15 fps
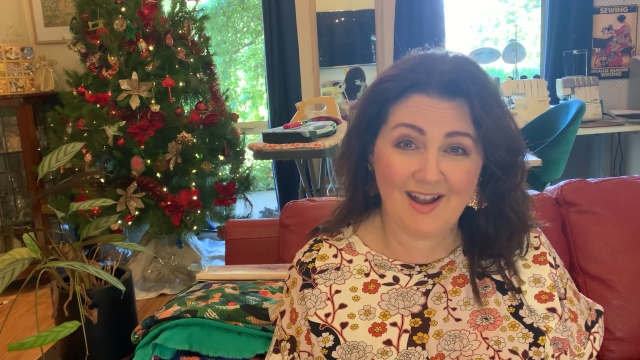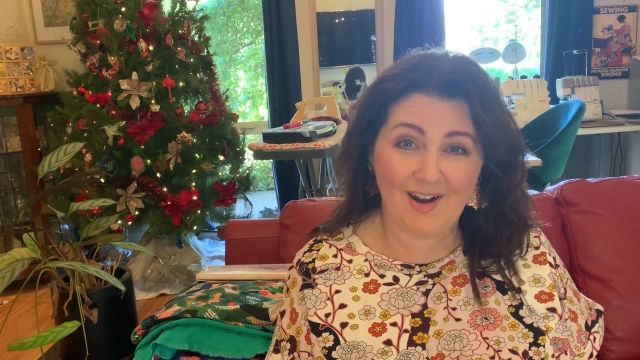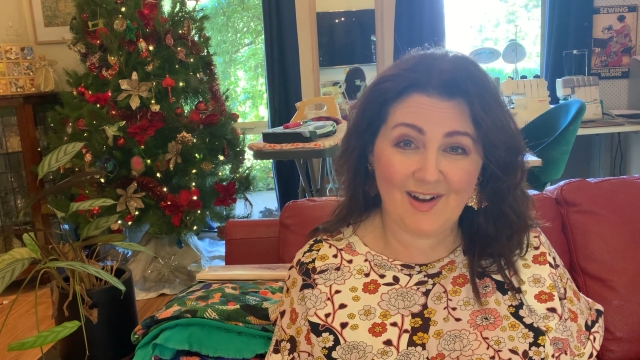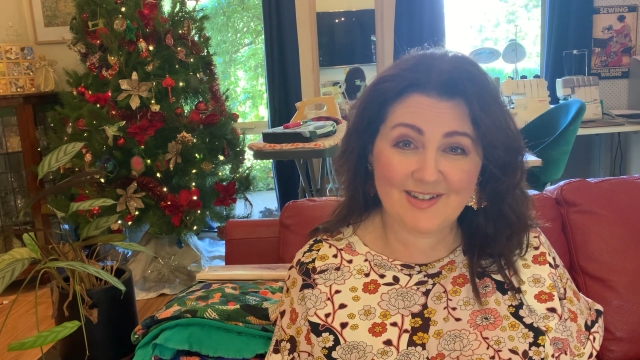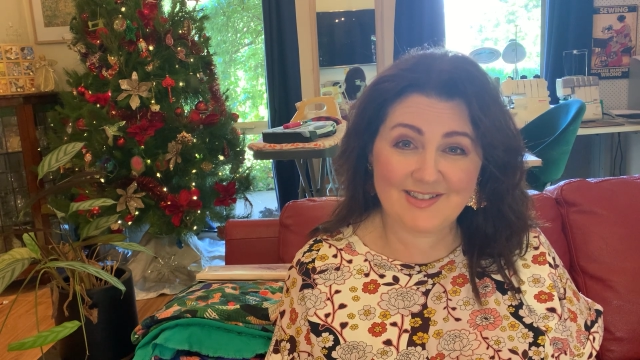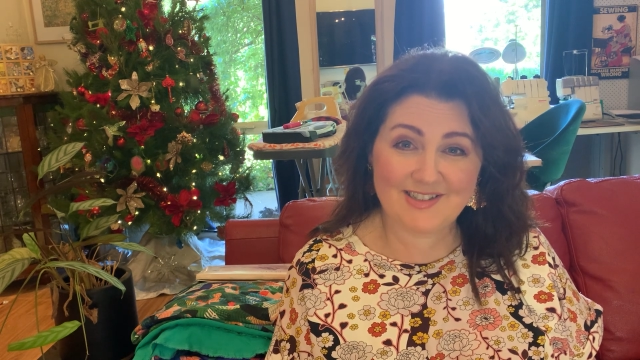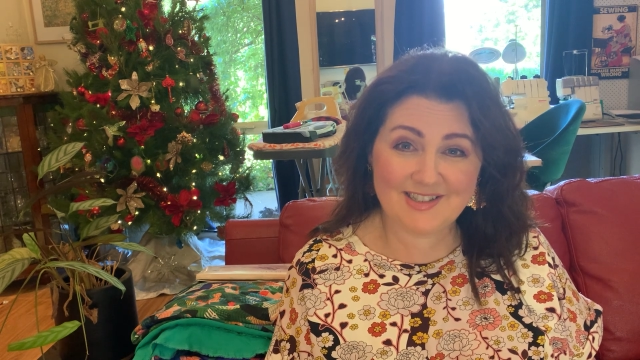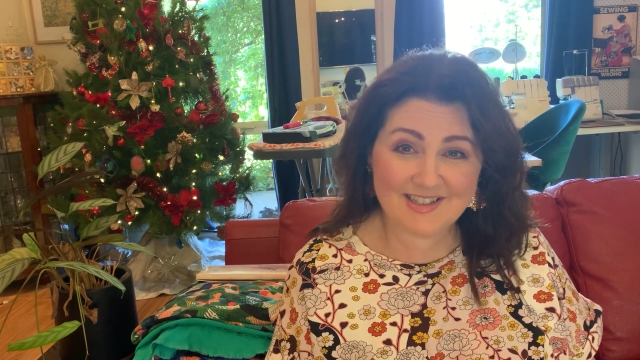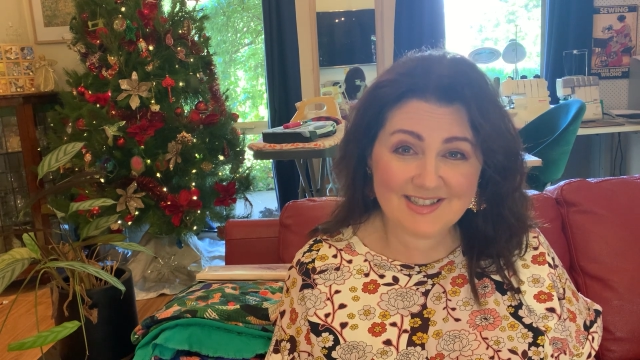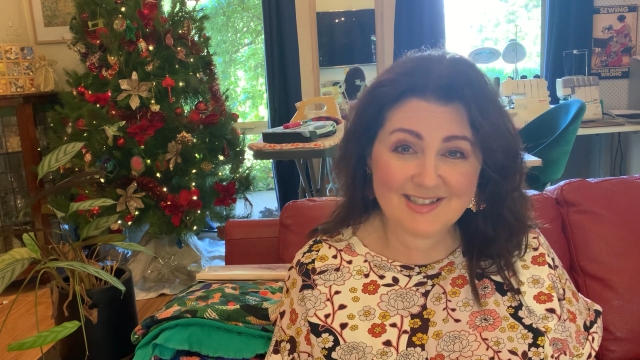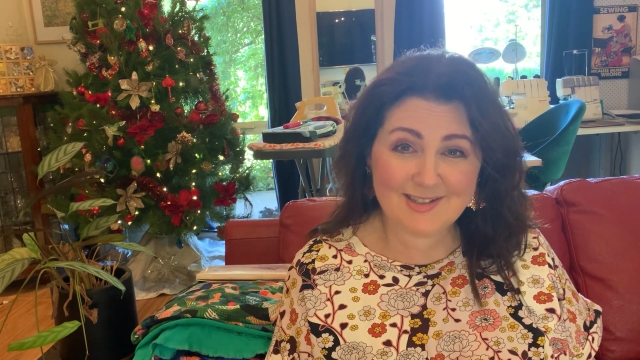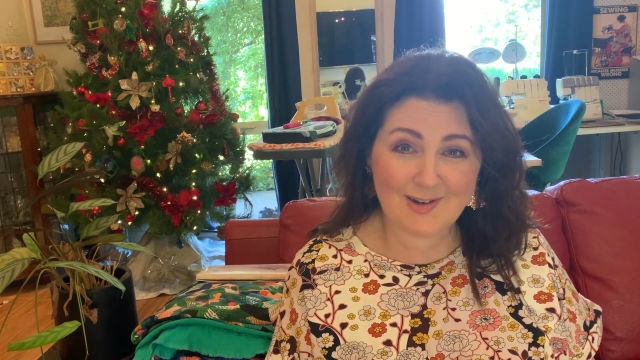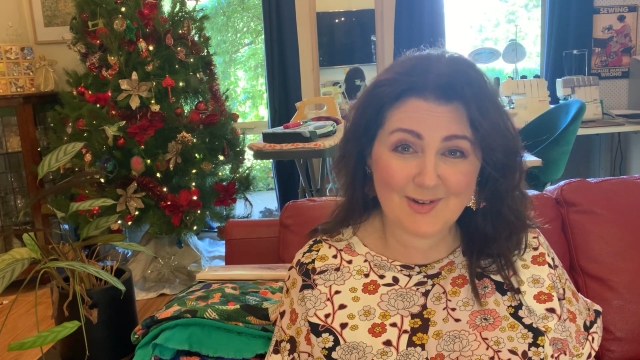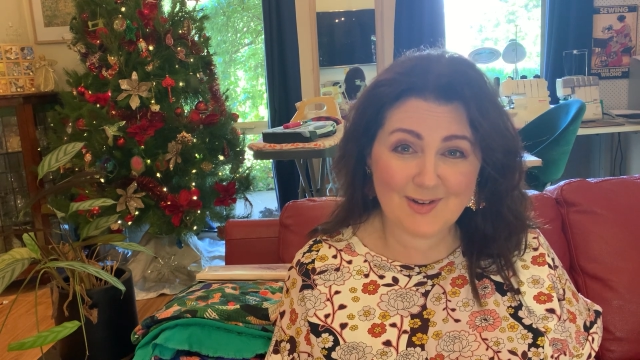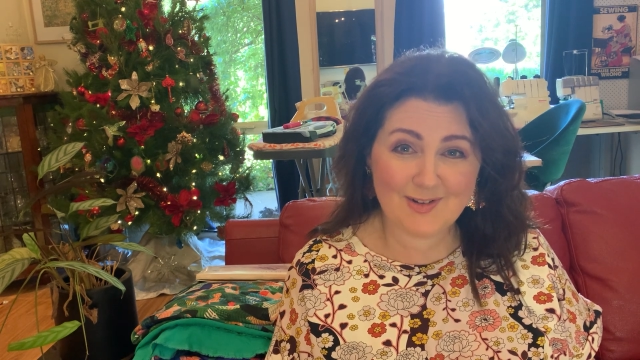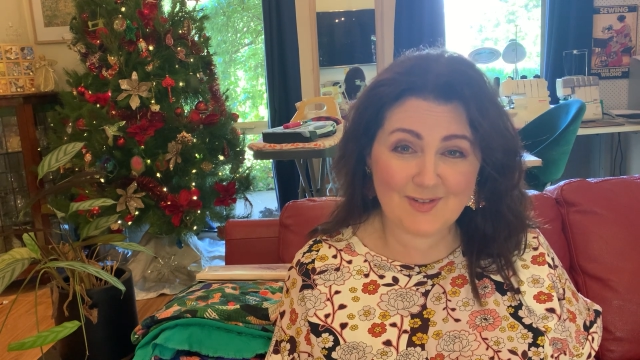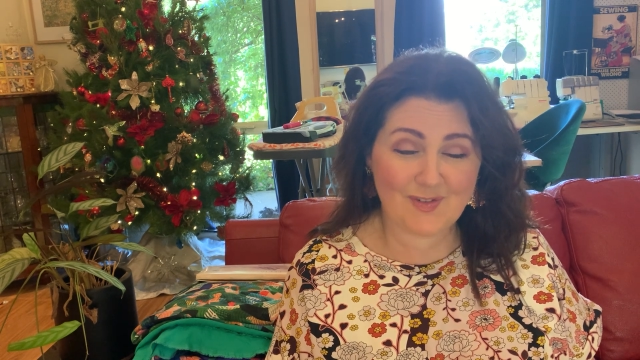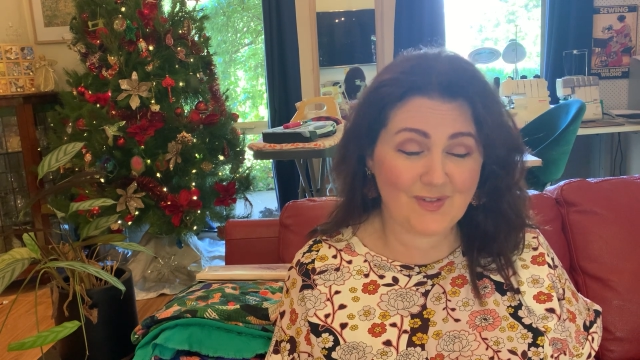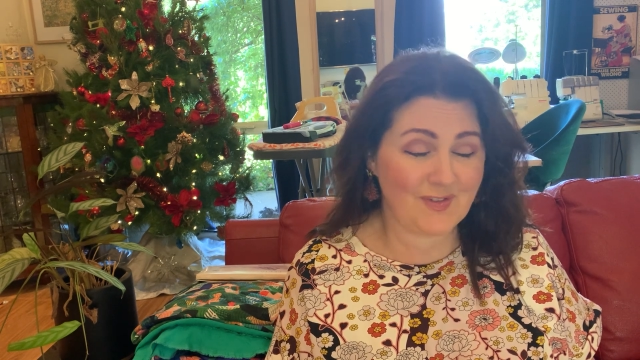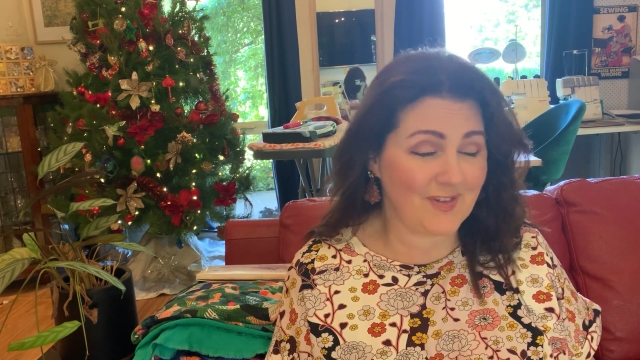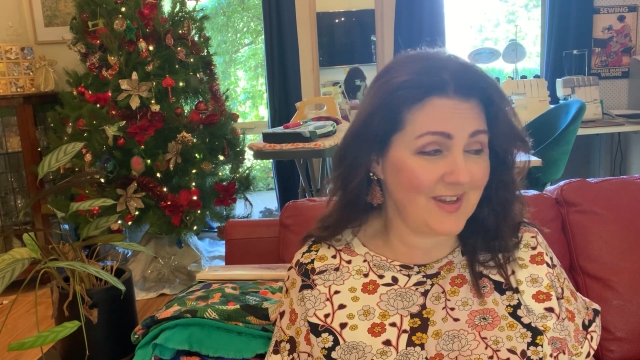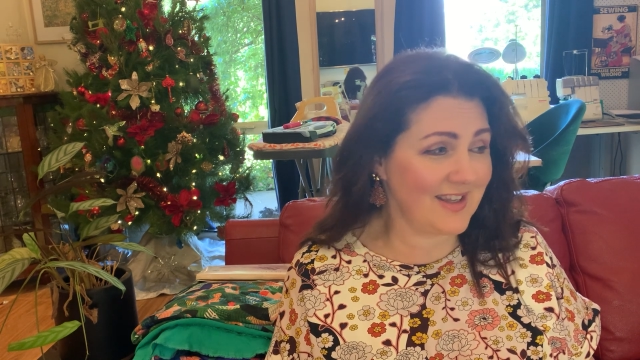I just don't
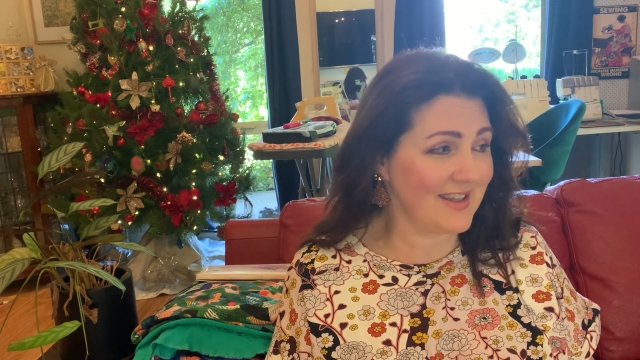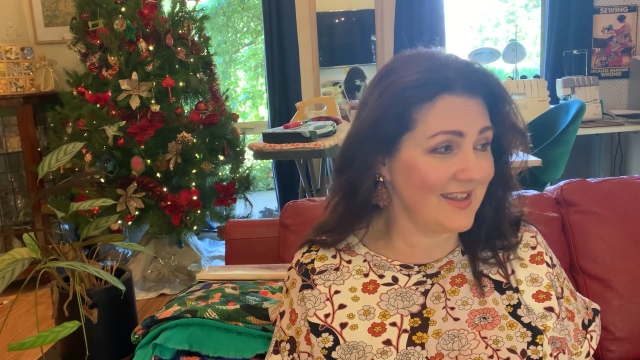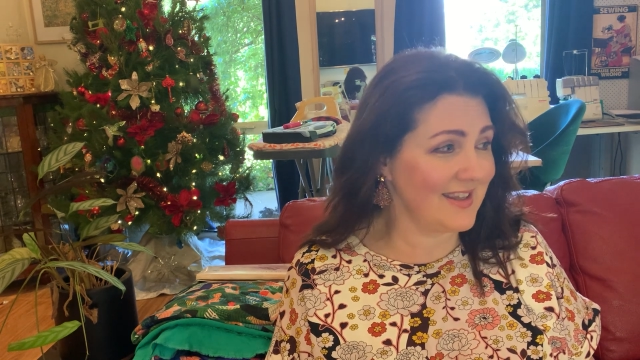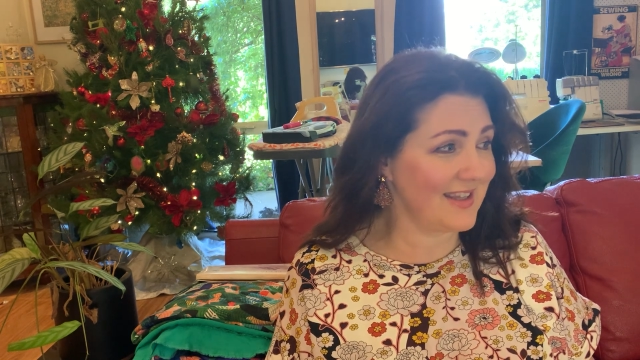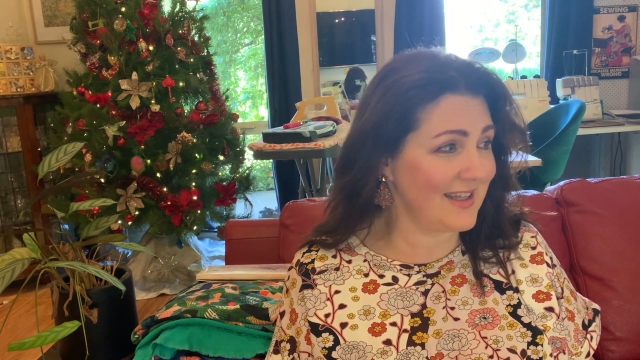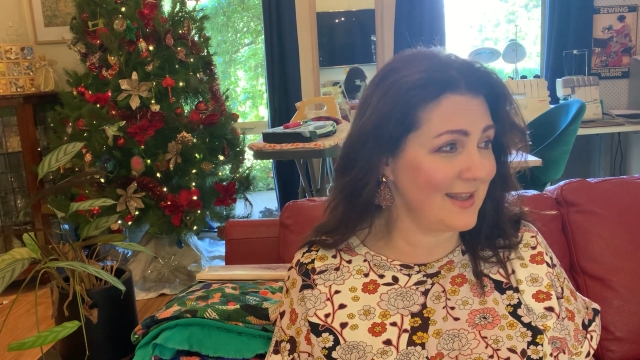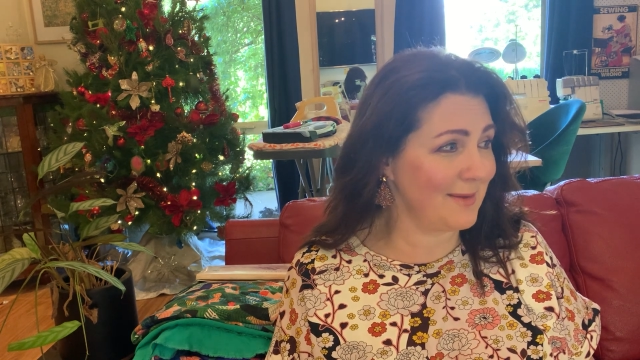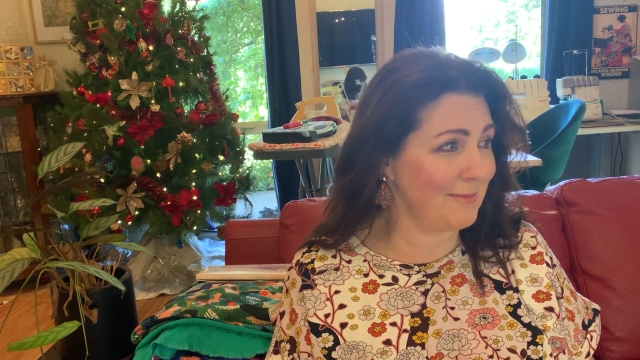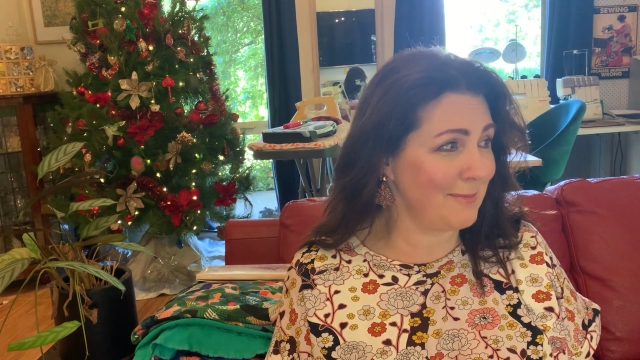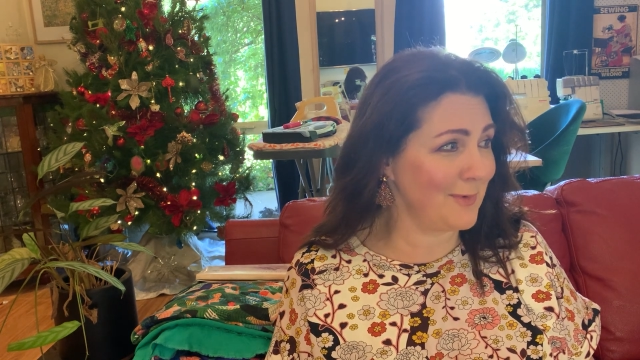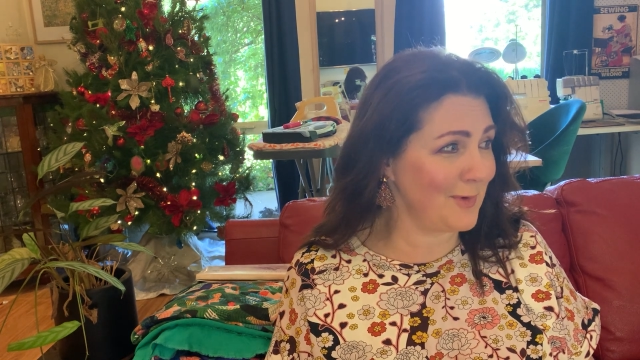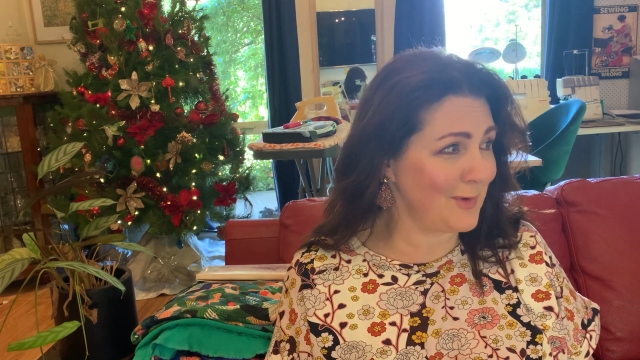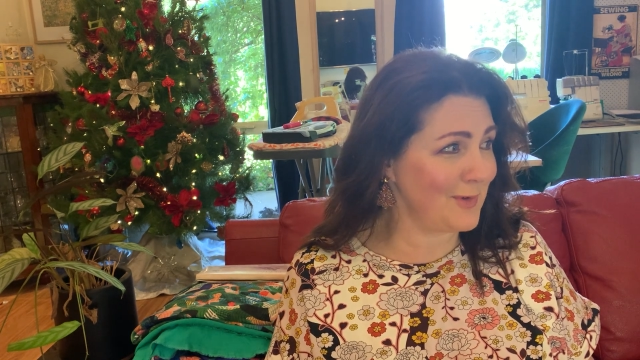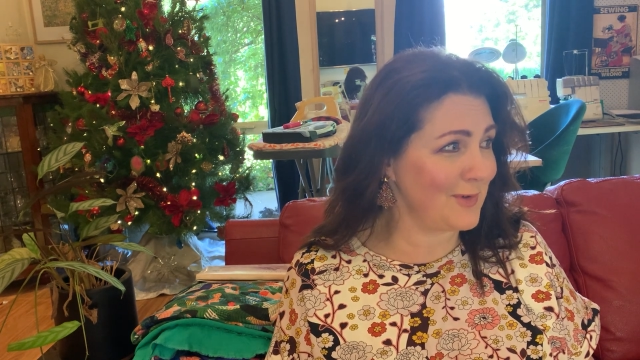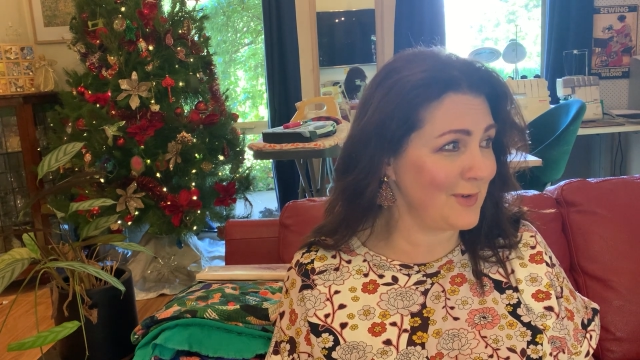feel in the mood